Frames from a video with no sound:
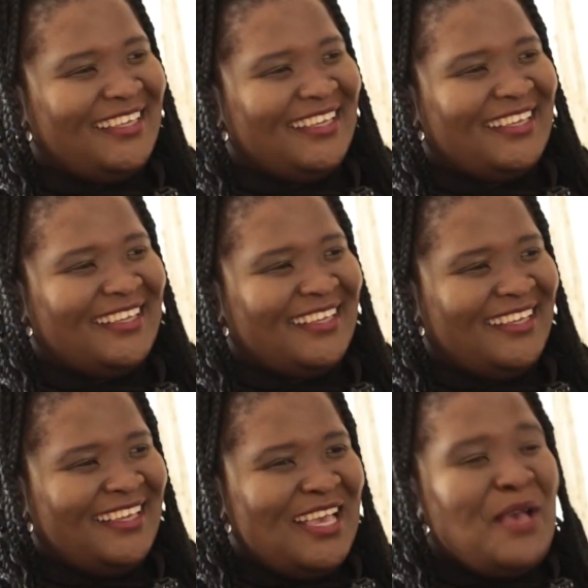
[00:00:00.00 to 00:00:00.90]
Yeah.
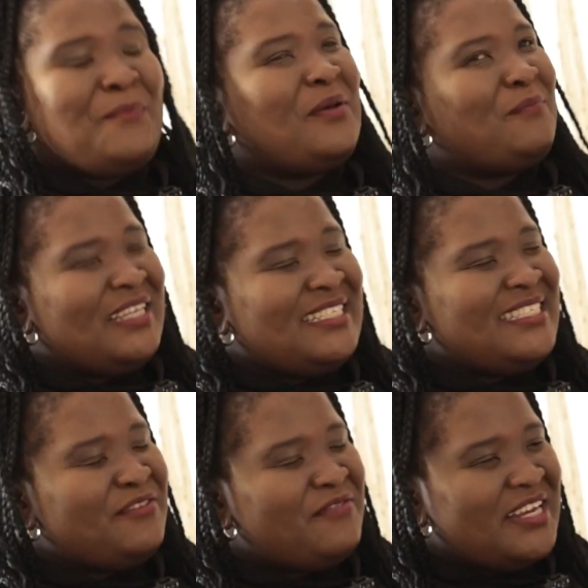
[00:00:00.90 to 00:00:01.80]
But
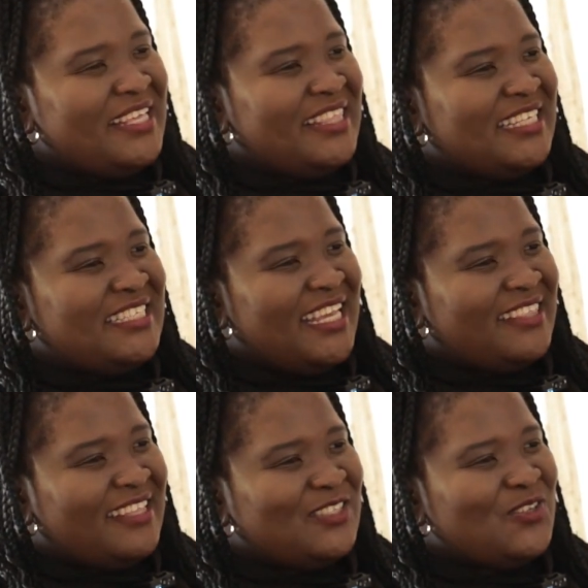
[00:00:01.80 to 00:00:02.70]
isn't it funny that she
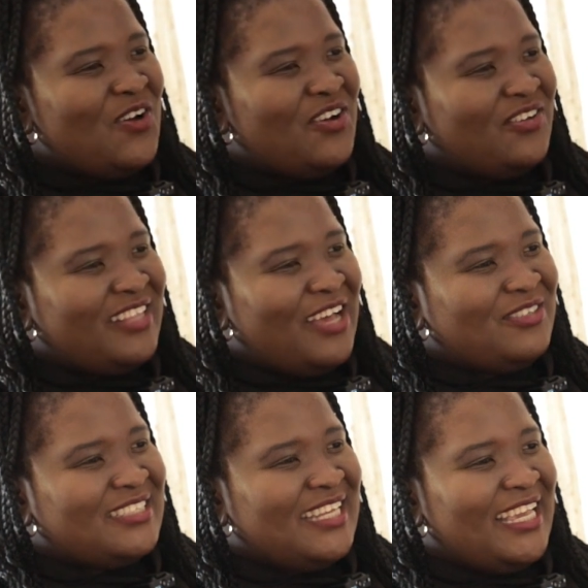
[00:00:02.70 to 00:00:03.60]
had that song that
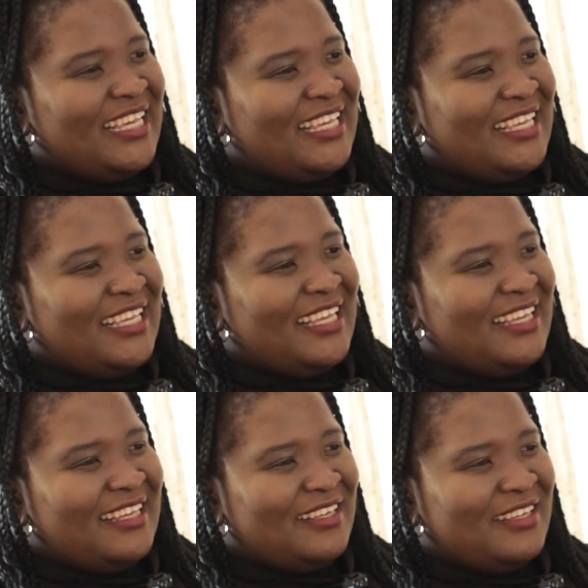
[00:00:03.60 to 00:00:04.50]
was like,
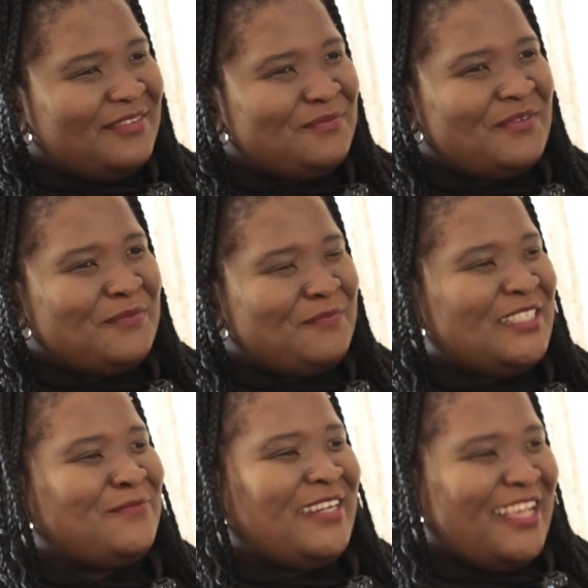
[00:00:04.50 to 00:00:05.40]

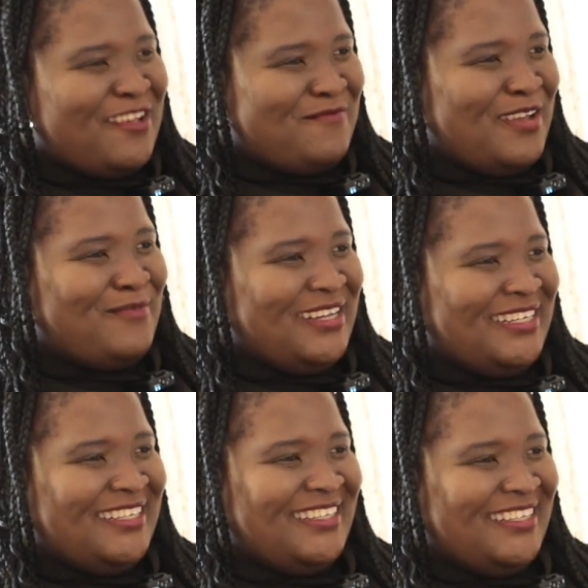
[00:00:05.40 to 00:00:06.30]
bitch, but I have my
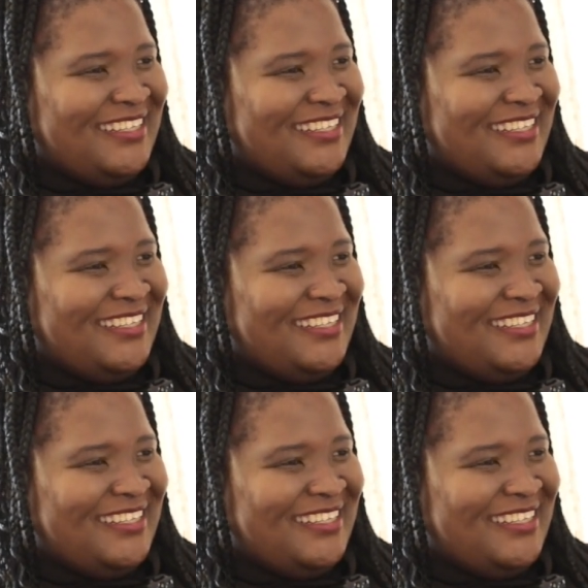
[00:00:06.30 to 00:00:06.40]
money.